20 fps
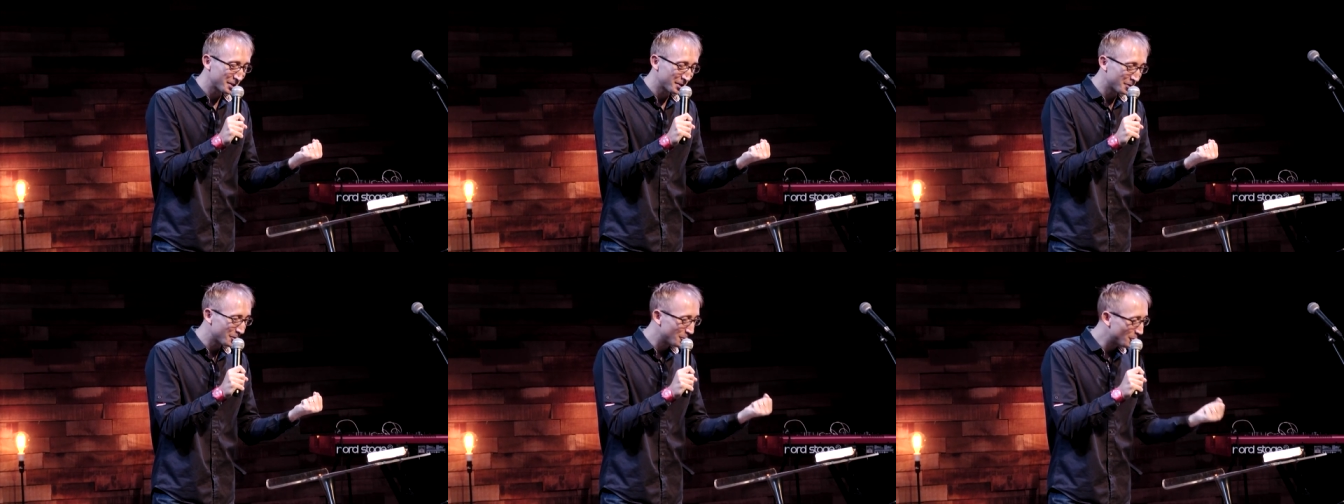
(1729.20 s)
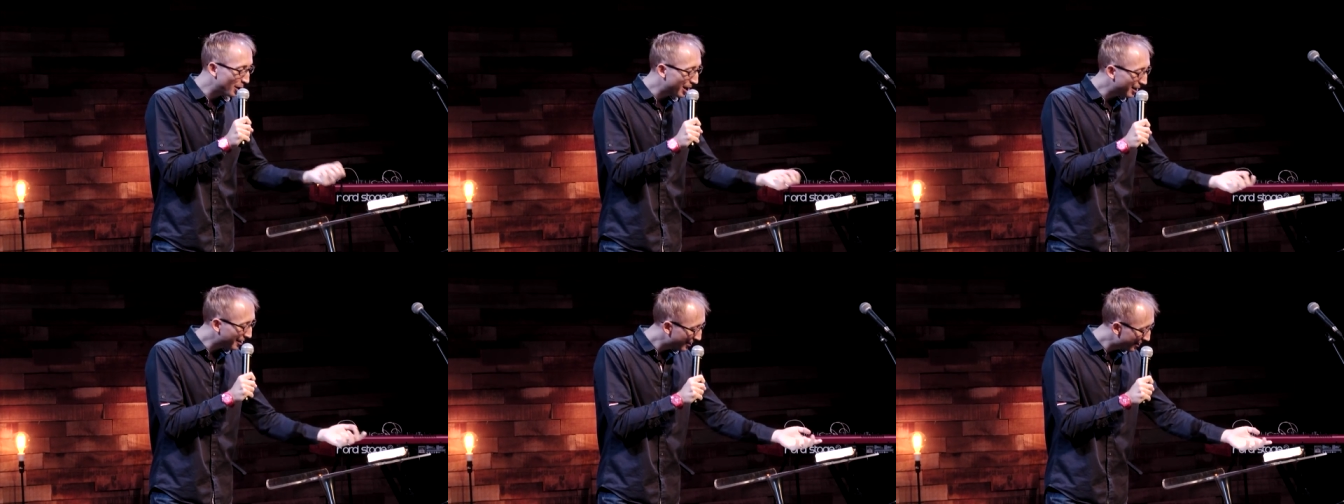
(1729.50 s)

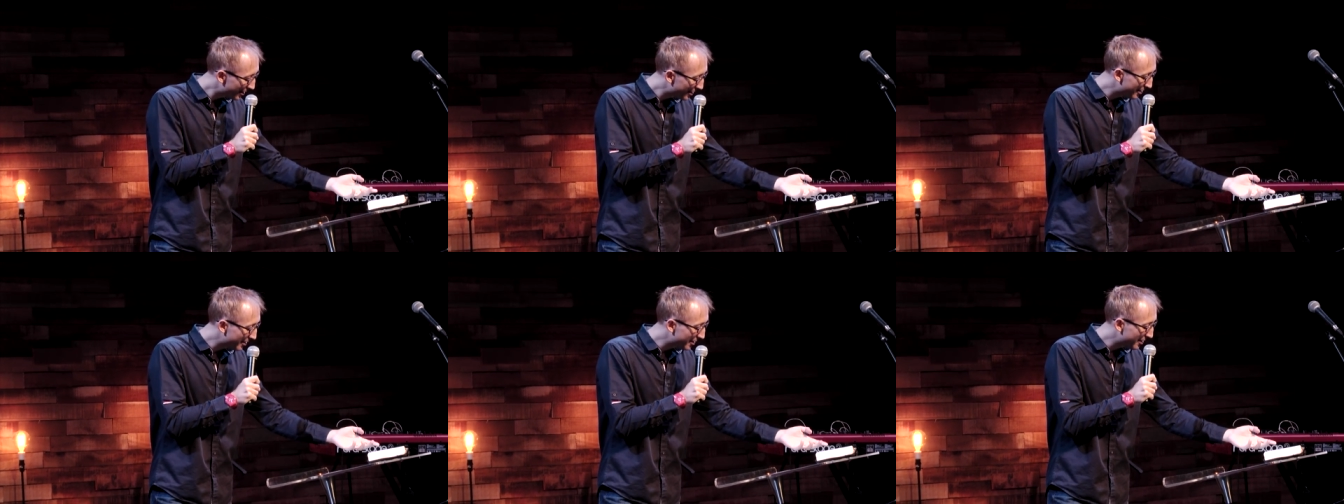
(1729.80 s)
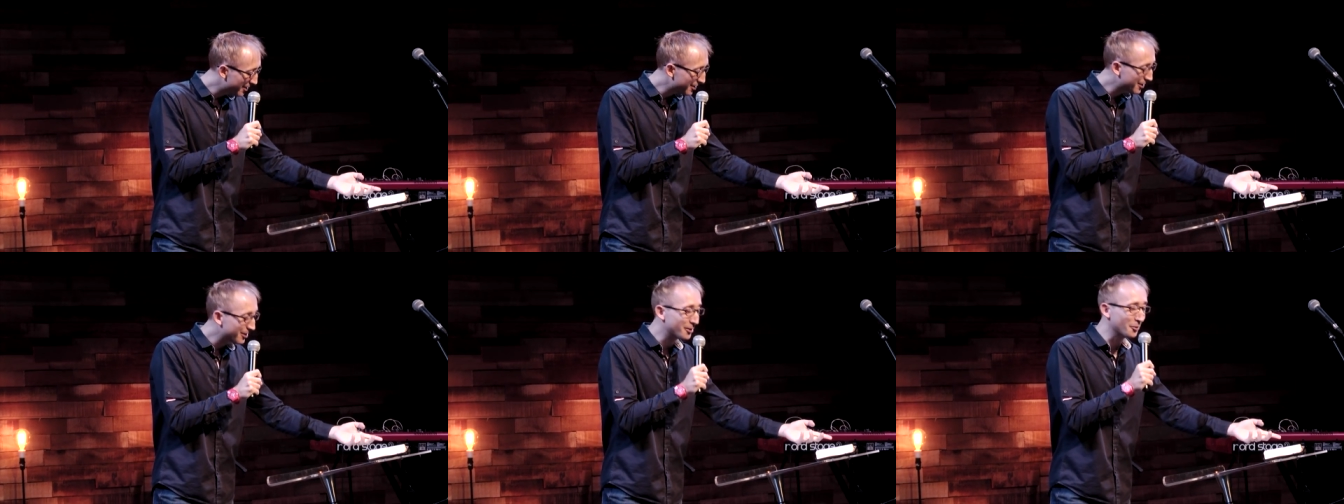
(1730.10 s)
Well,
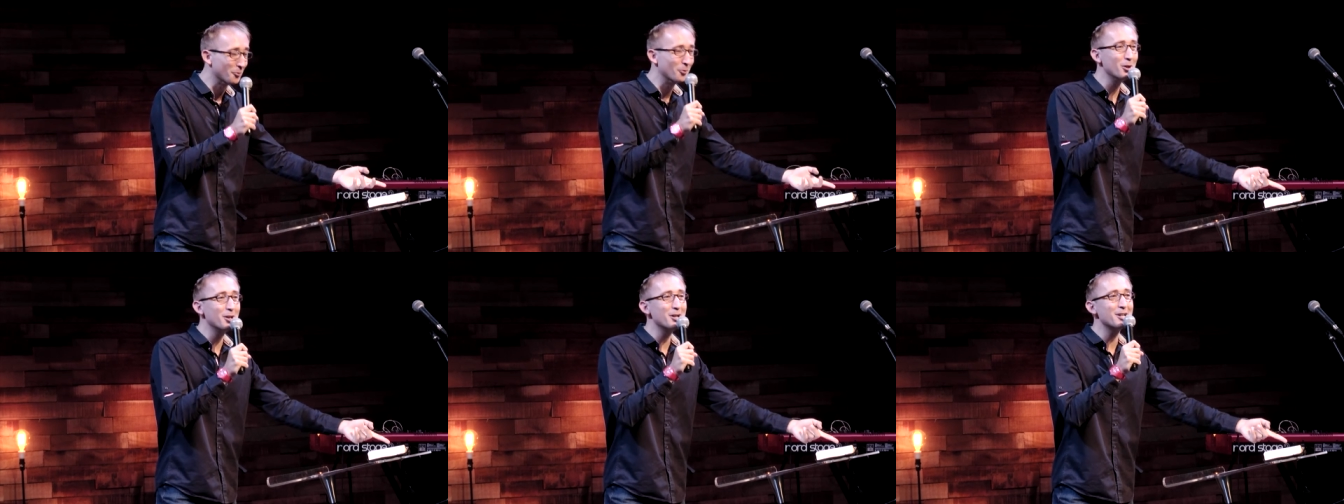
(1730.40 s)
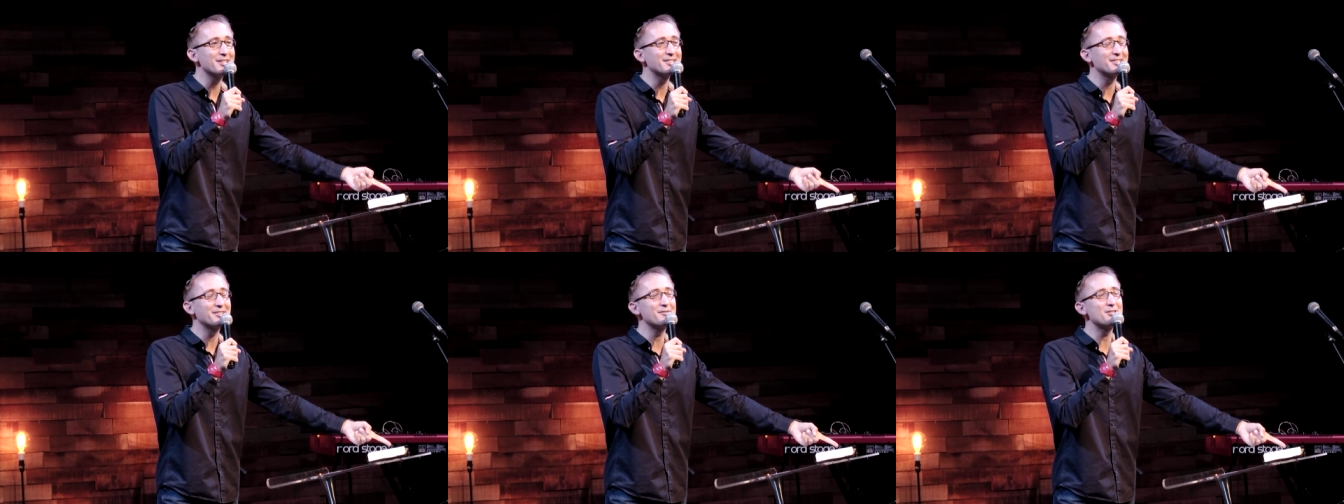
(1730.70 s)
the
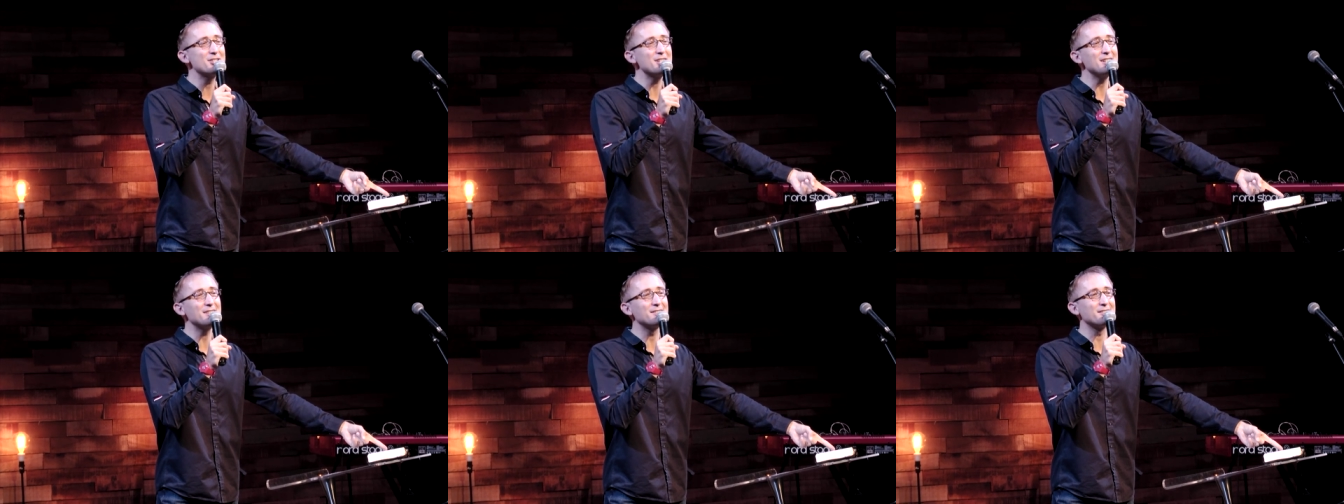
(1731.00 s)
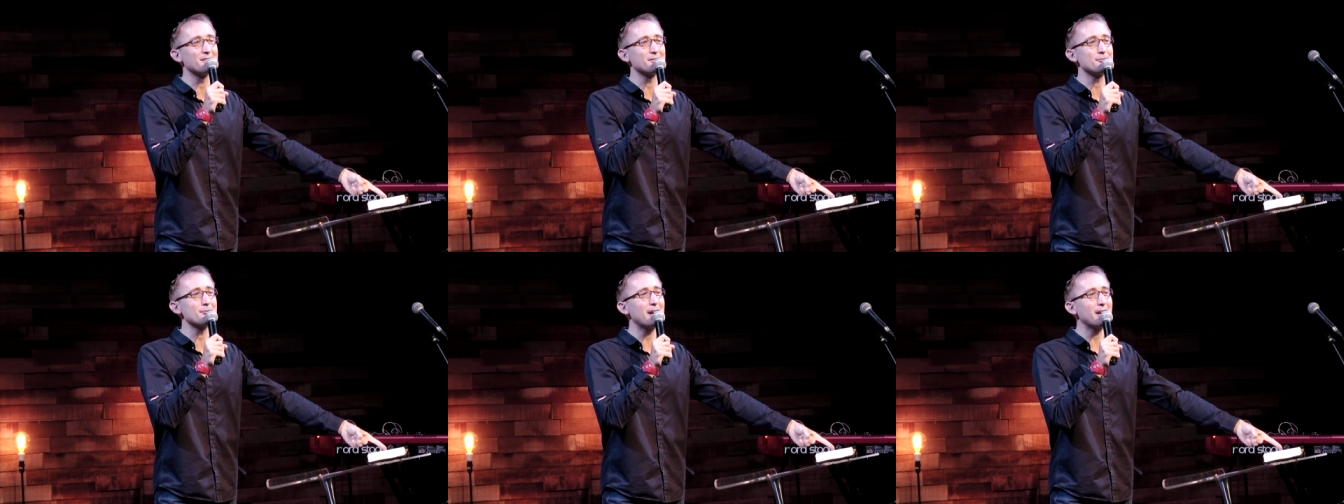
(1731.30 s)
words of
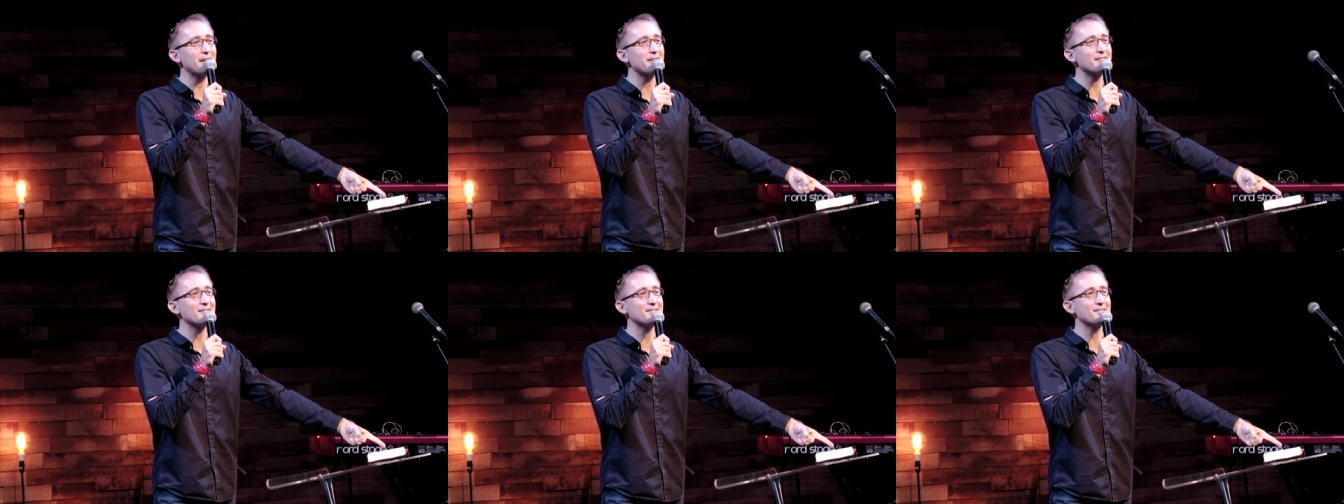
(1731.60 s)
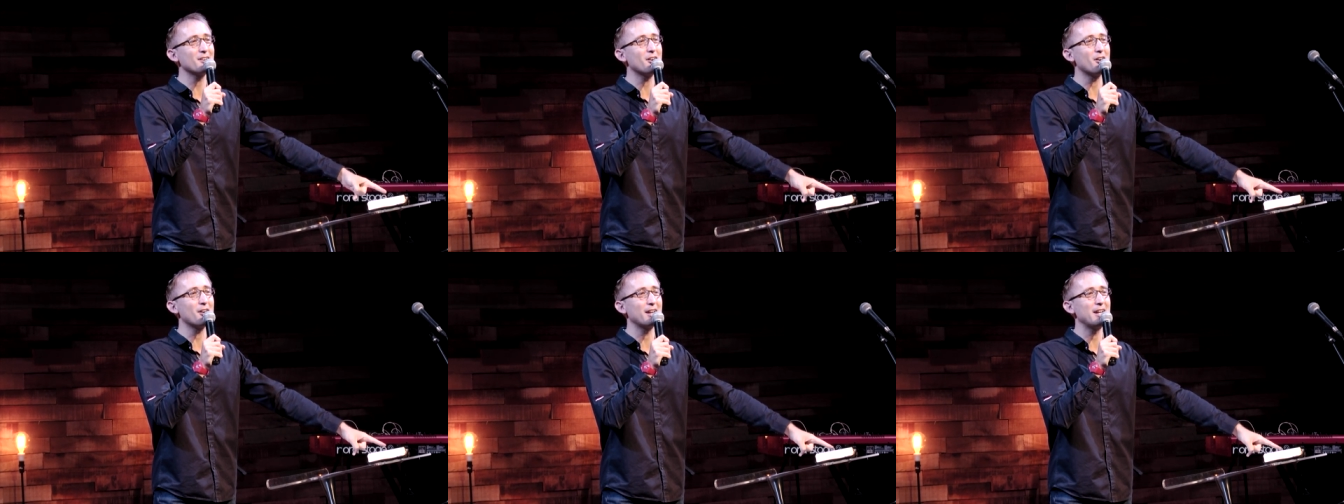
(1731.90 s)
Jesus, right at the
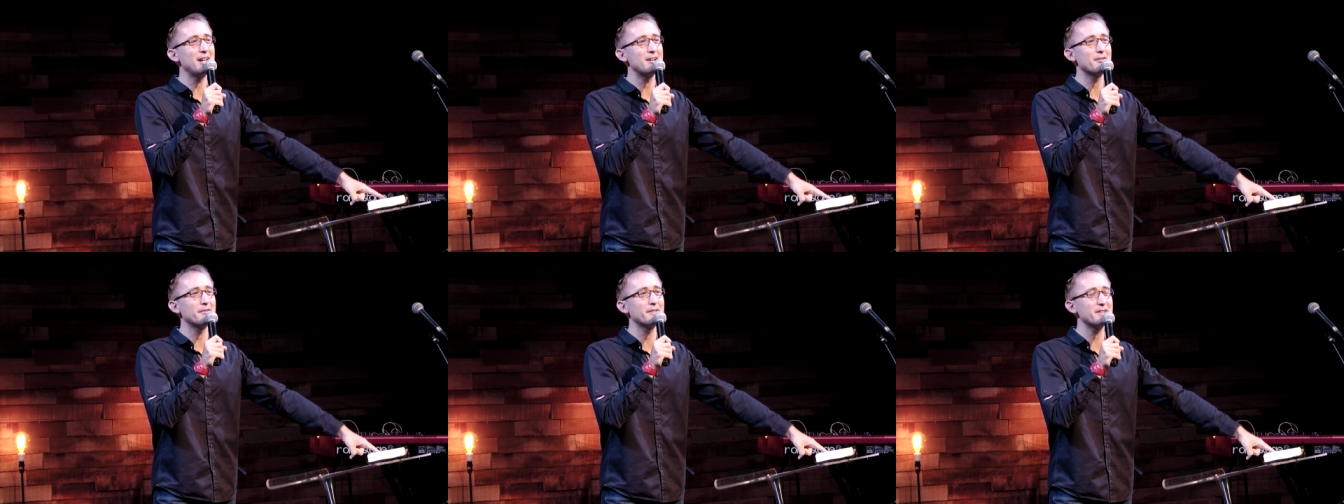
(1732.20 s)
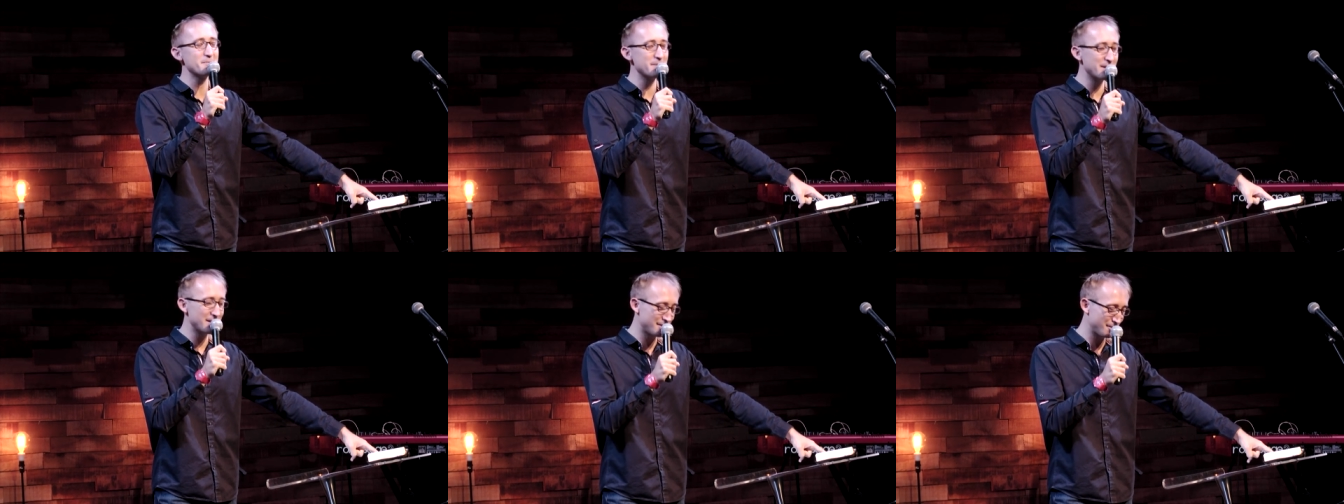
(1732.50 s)
start here of his
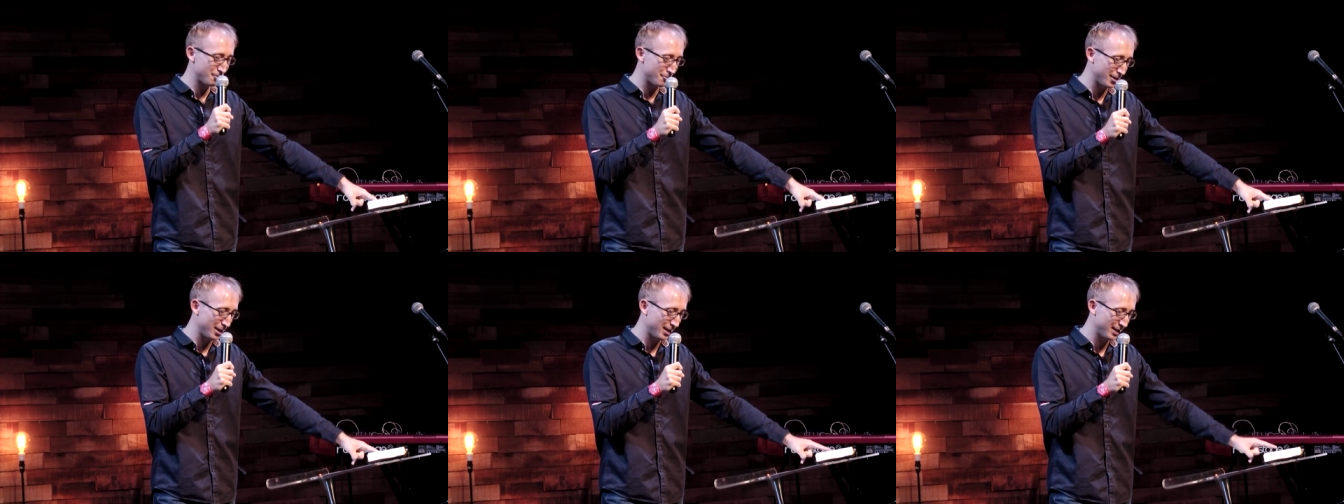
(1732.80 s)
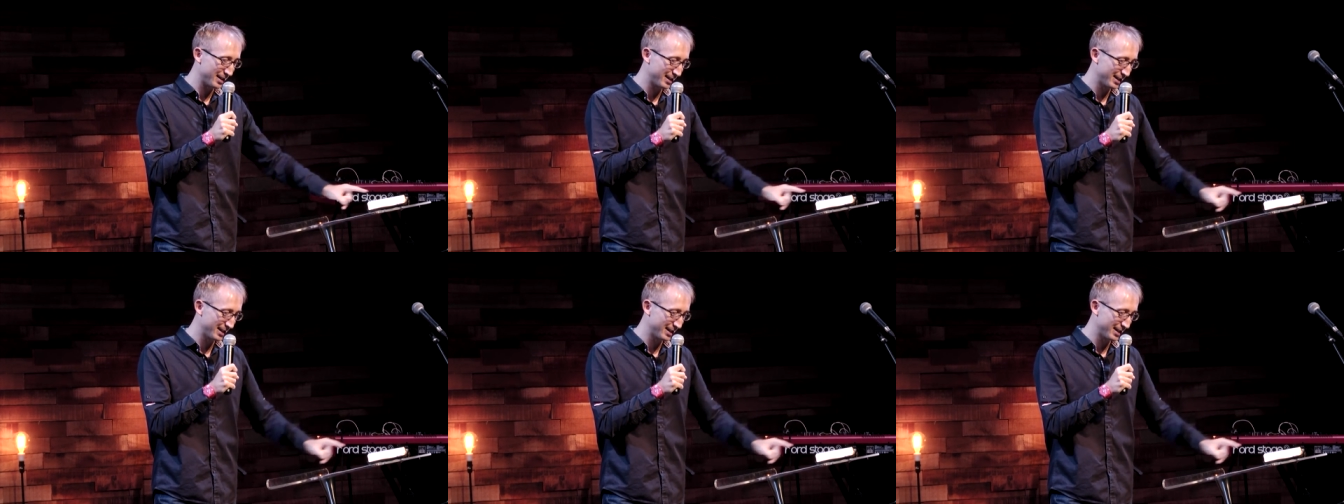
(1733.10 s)
ministry.